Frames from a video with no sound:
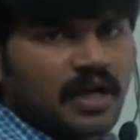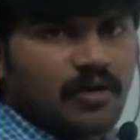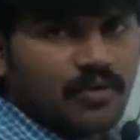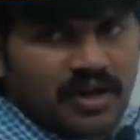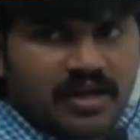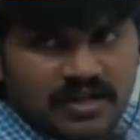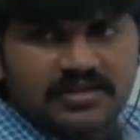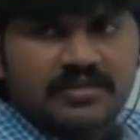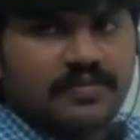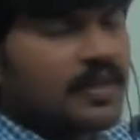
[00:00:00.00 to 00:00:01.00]
Outer
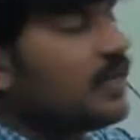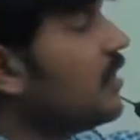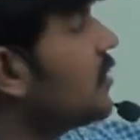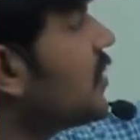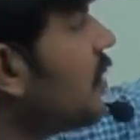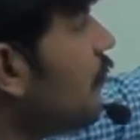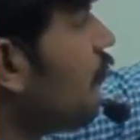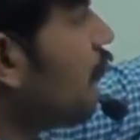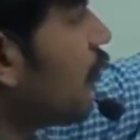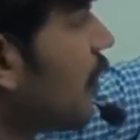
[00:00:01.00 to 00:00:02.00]
class. Sir,
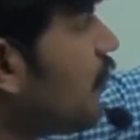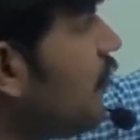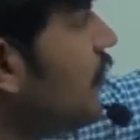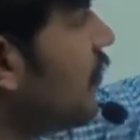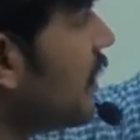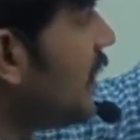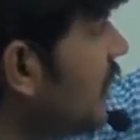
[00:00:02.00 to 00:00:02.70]
from